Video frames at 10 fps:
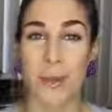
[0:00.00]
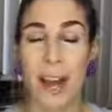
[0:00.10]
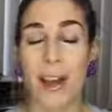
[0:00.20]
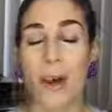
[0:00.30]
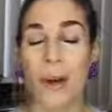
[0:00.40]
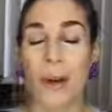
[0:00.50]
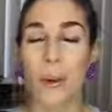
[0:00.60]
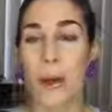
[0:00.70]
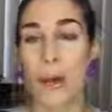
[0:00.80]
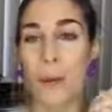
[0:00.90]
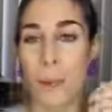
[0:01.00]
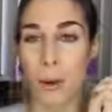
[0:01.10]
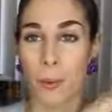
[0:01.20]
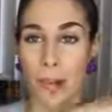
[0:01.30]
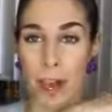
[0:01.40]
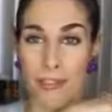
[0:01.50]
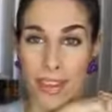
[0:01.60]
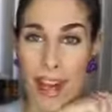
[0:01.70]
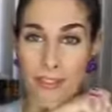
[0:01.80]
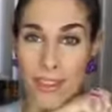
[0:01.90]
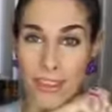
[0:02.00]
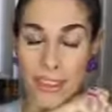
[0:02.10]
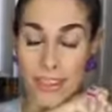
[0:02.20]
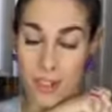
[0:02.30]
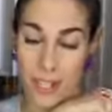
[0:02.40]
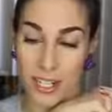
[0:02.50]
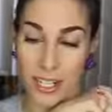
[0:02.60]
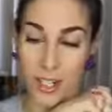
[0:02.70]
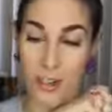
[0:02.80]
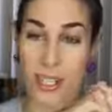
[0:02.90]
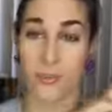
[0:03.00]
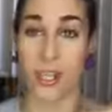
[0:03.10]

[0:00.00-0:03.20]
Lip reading: But I hope I covered everything that you needed to know in this